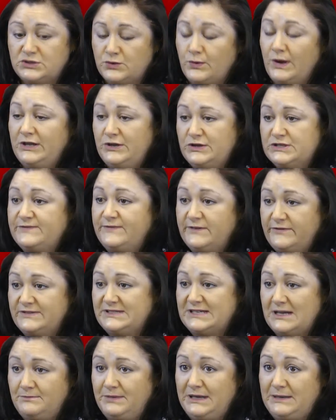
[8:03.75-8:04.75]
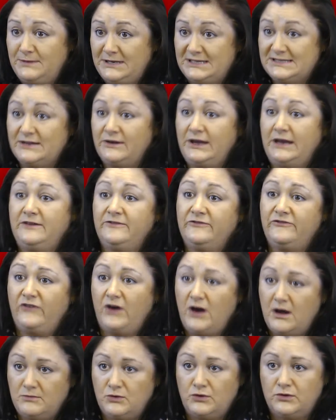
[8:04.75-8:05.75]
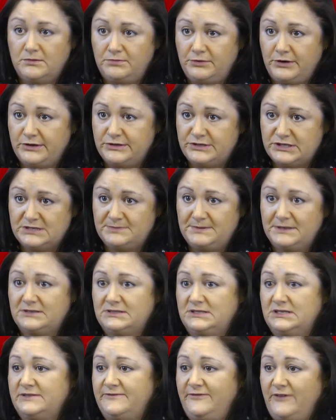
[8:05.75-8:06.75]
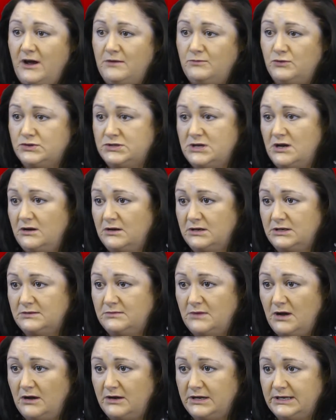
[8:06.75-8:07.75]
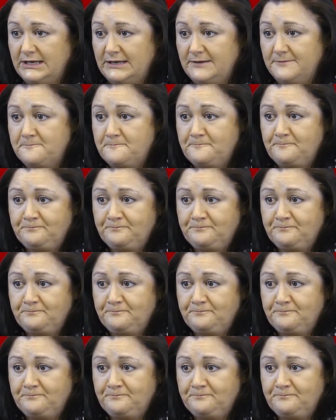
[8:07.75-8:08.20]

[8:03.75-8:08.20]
quite useful for some people is they're getting far more approaches because there's far more targeted marketing